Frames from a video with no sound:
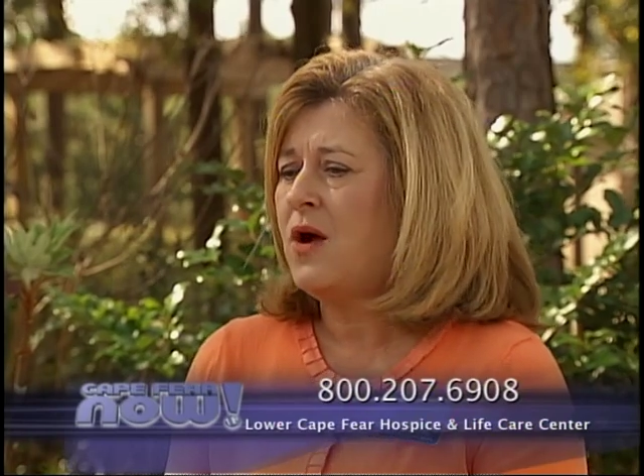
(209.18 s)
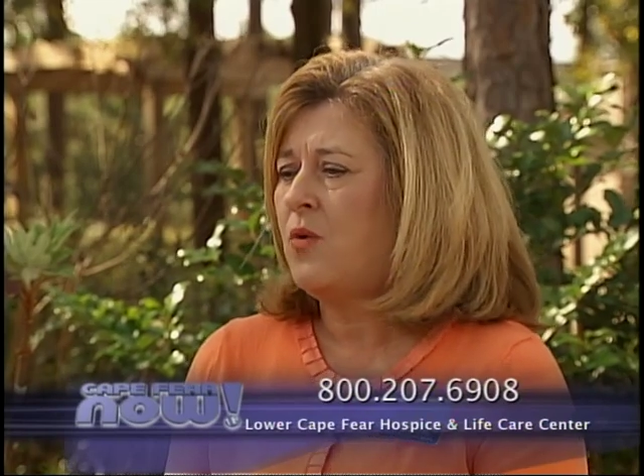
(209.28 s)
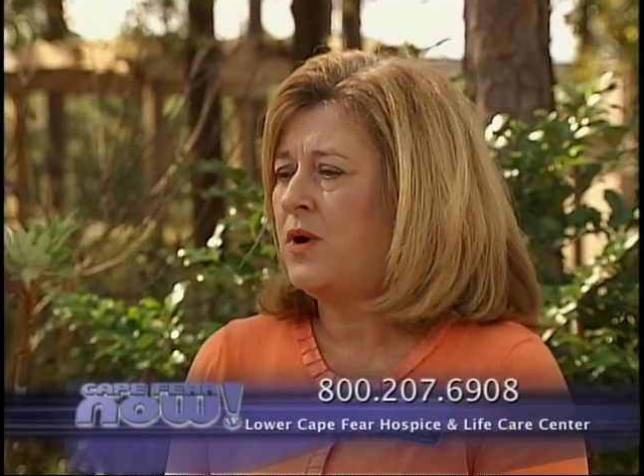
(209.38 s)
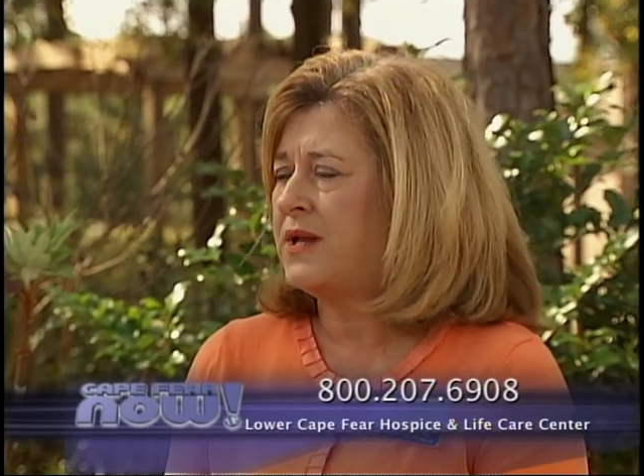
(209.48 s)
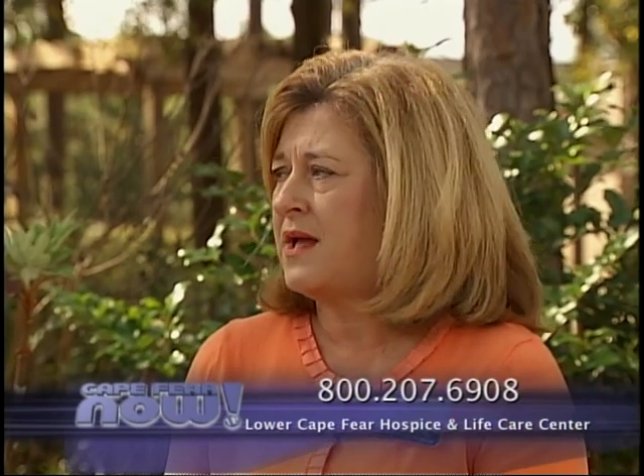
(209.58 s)

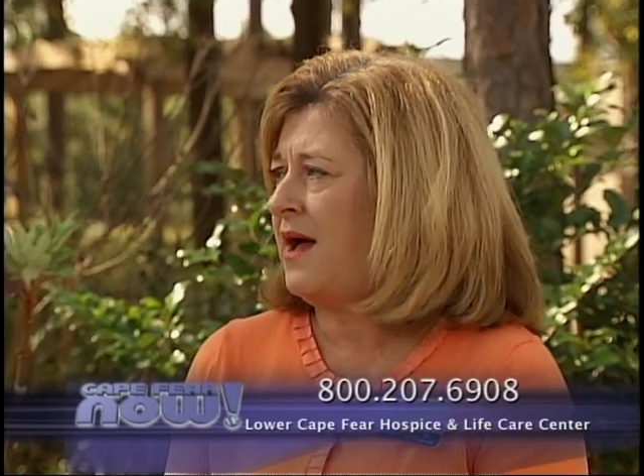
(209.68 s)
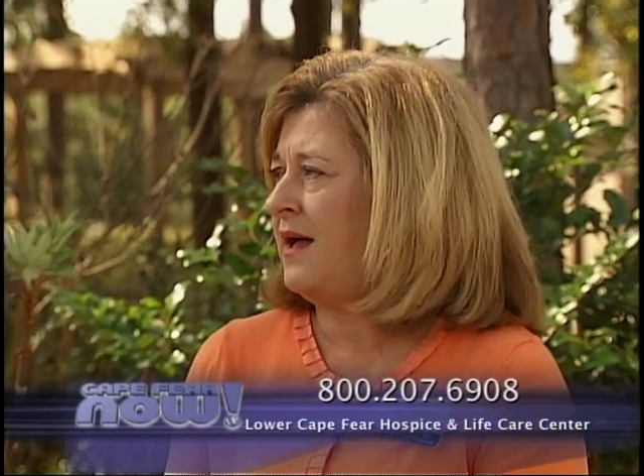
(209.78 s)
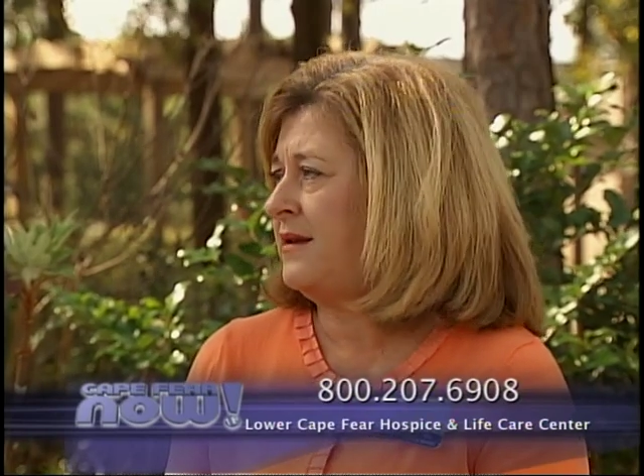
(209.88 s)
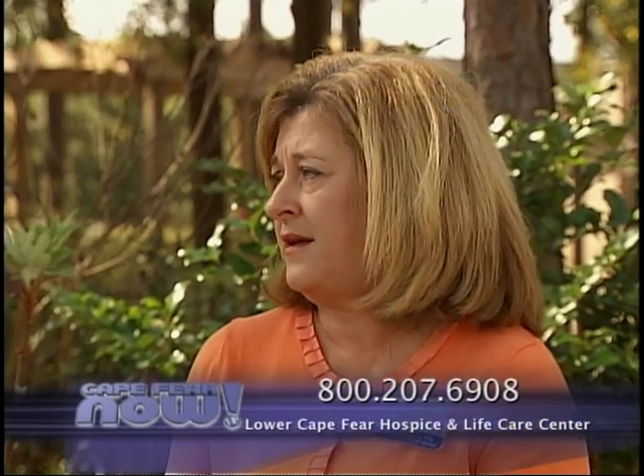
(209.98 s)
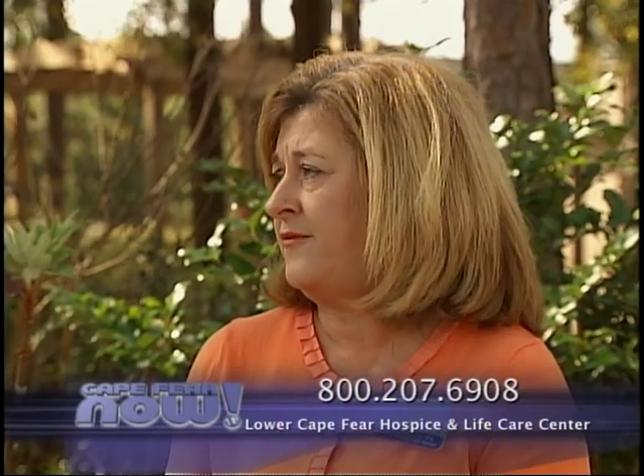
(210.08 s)
what
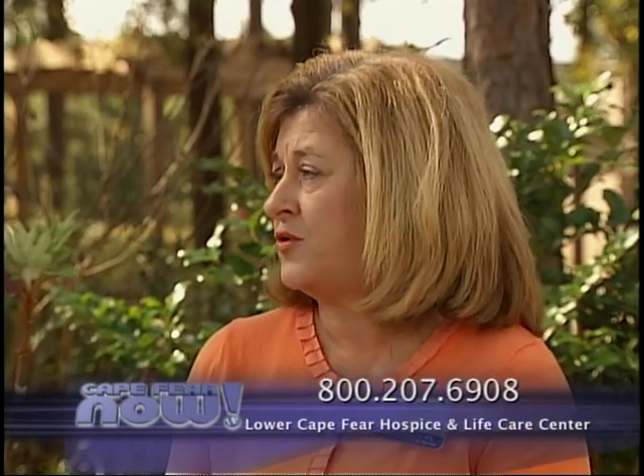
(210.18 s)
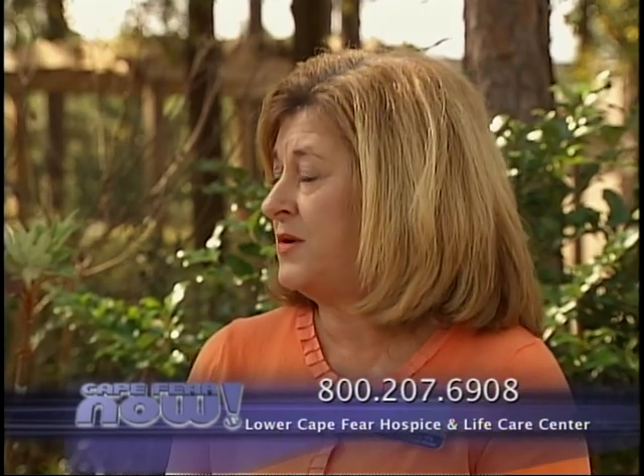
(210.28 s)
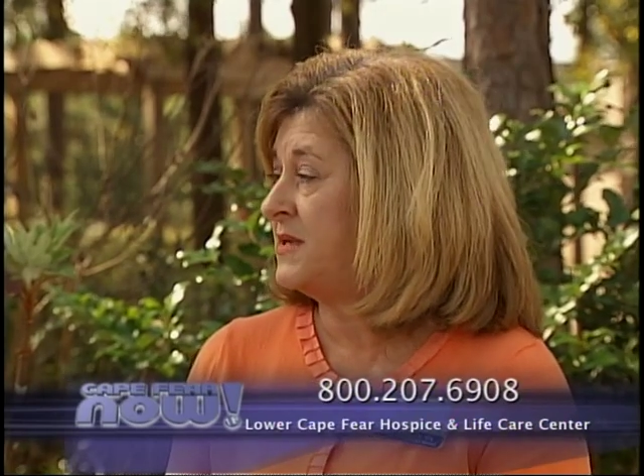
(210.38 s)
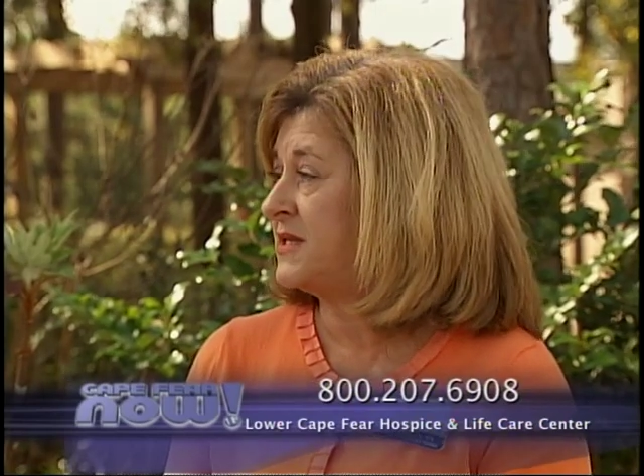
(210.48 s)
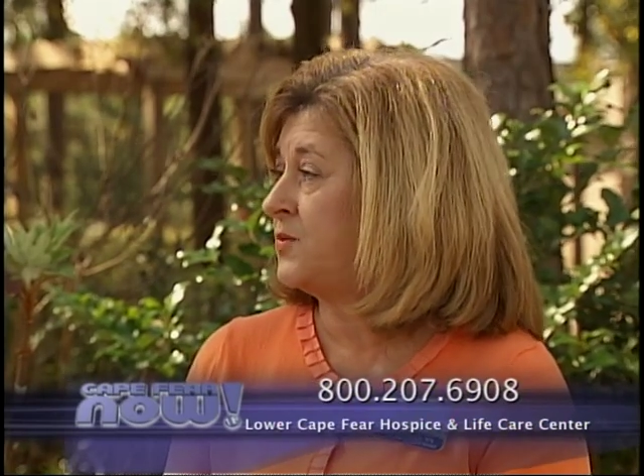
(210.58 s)
kind of
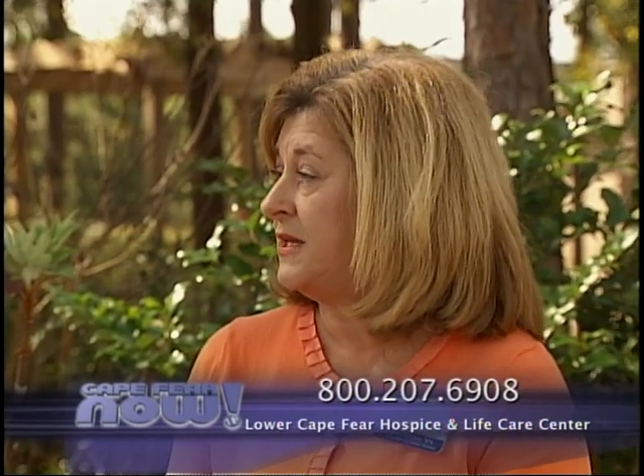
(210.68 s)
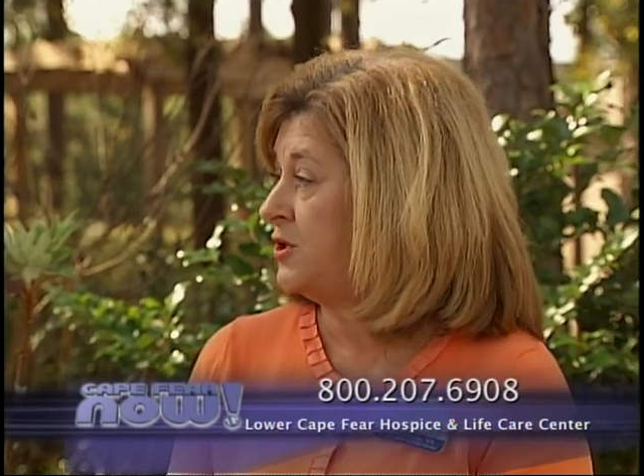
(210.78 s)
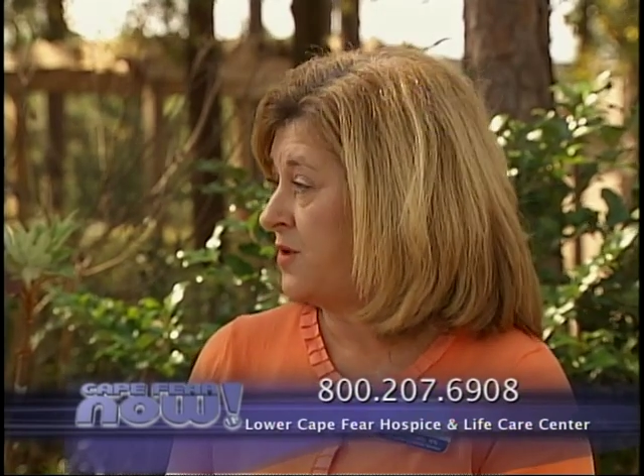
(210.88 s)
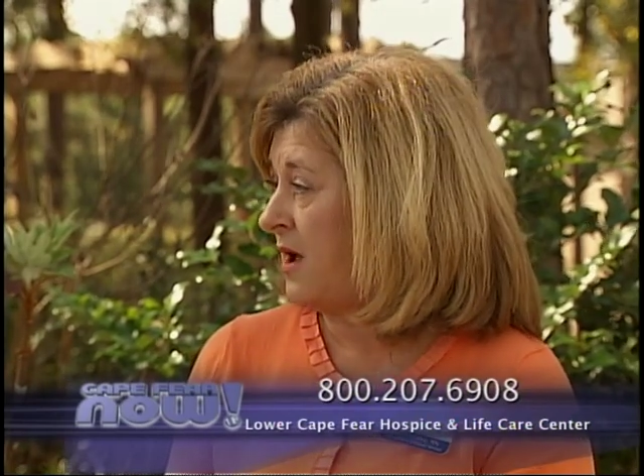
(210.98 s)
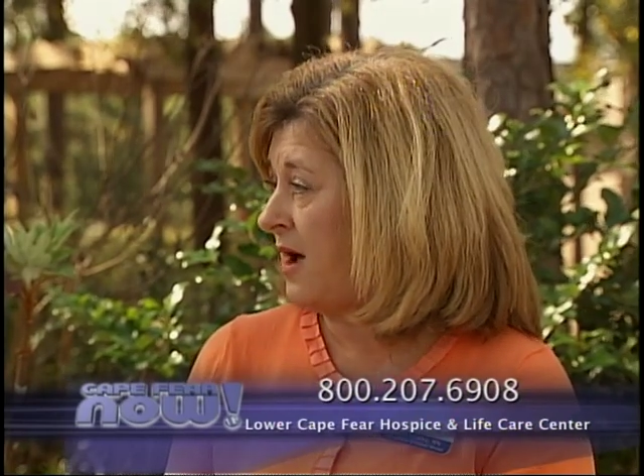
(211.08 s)
treatments we
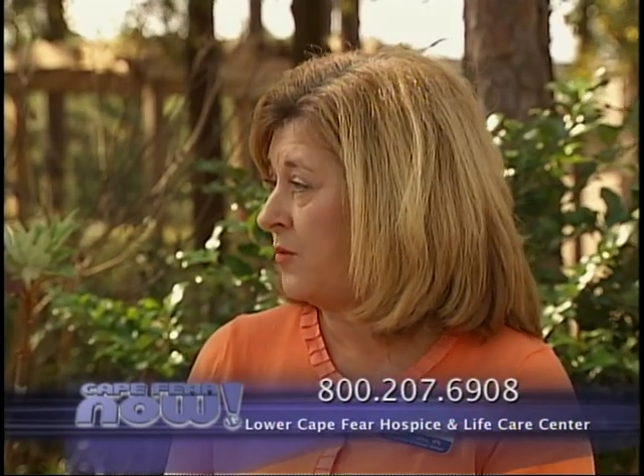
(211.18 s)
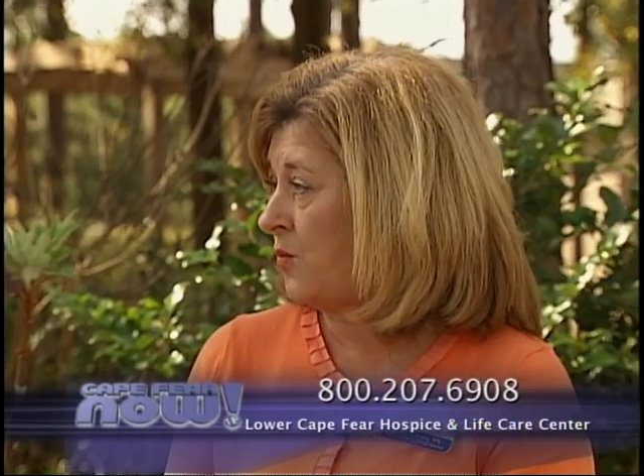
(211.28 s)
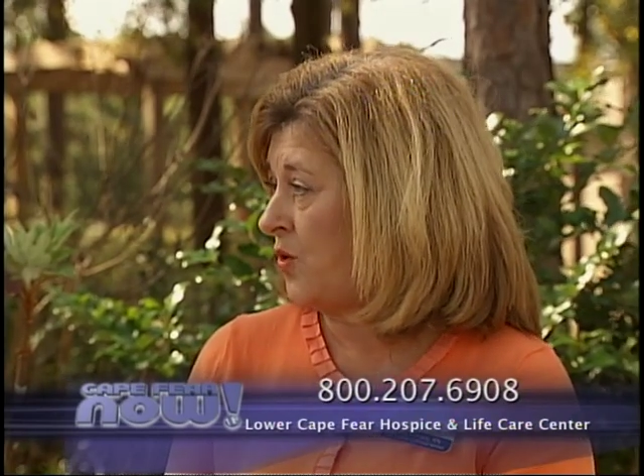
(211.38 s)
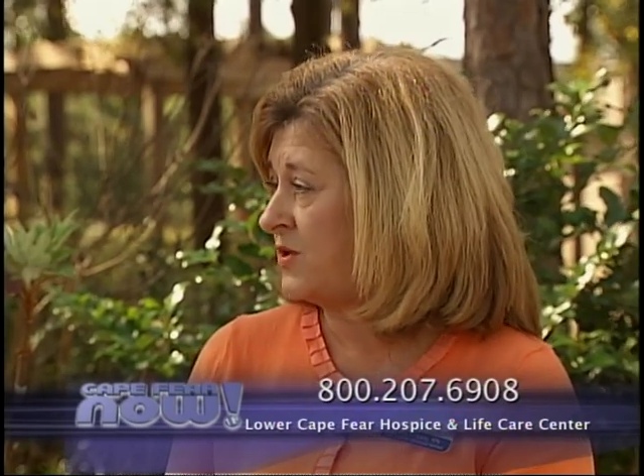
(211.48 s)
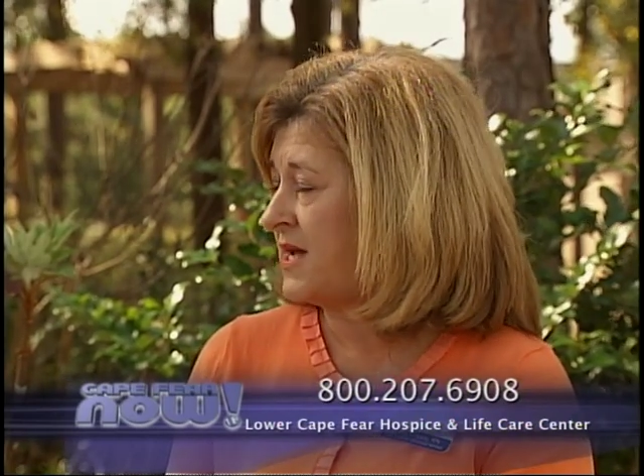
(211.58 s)
do not
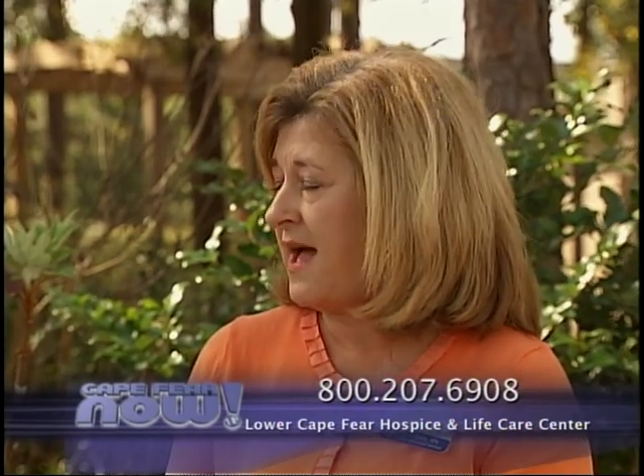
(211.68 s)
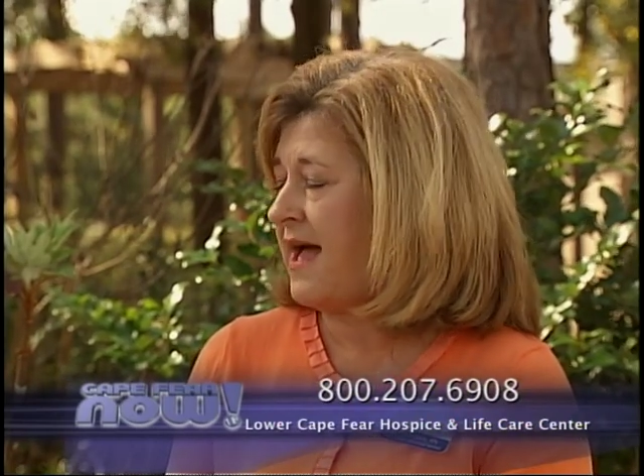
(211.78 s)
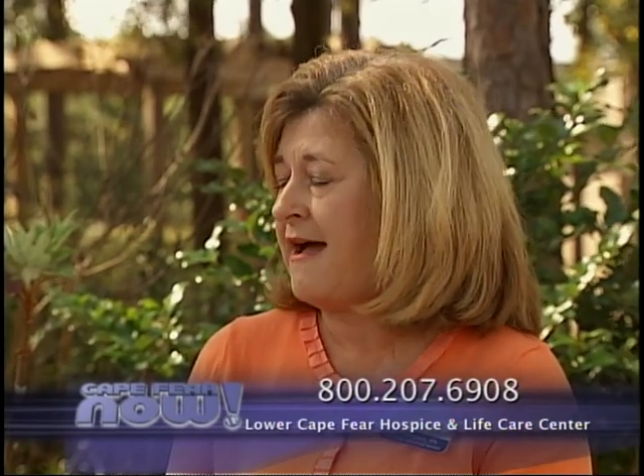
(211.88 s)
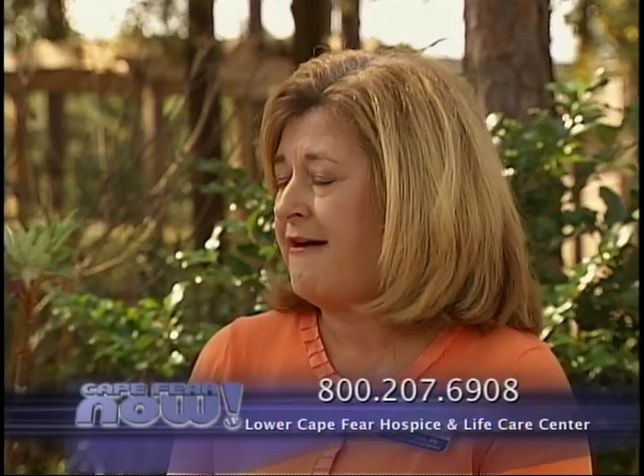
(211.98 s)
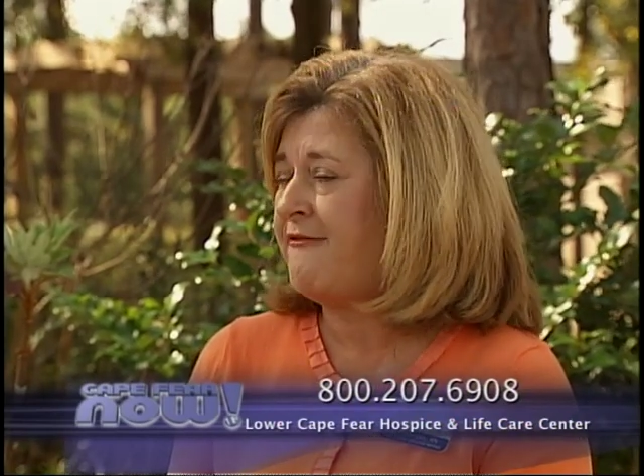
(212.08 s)
want to
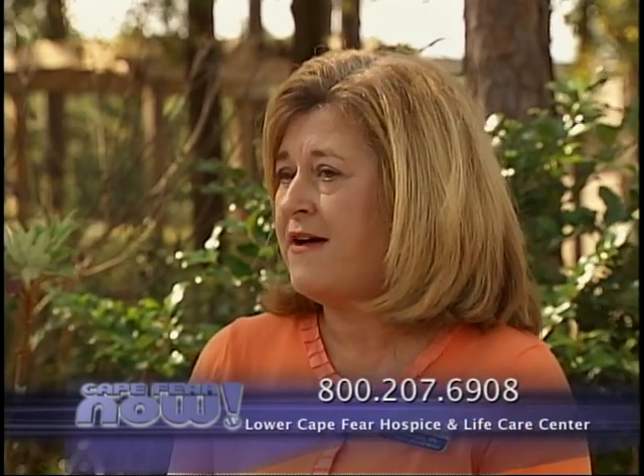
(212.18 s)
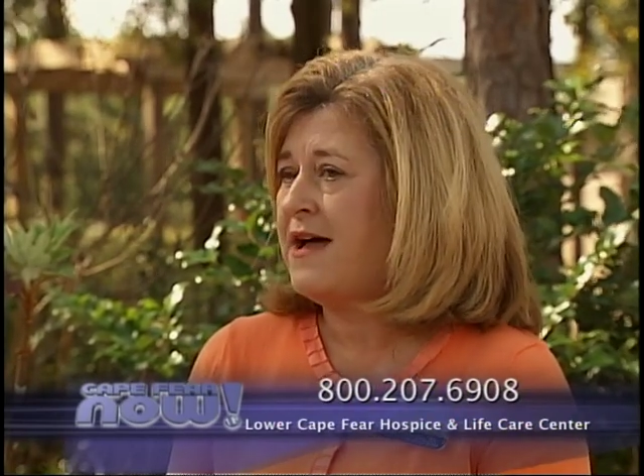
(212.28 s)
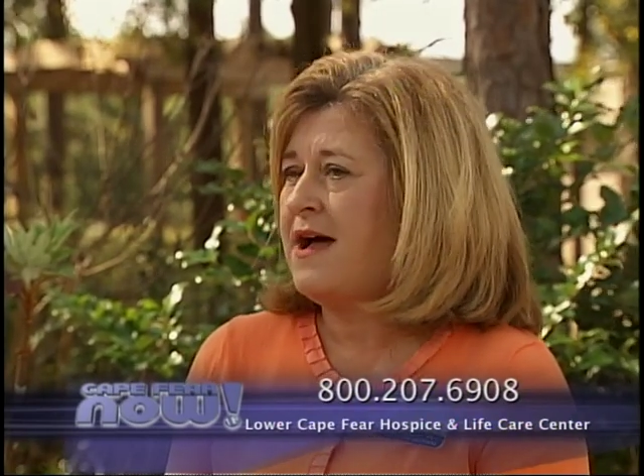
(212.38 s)
have.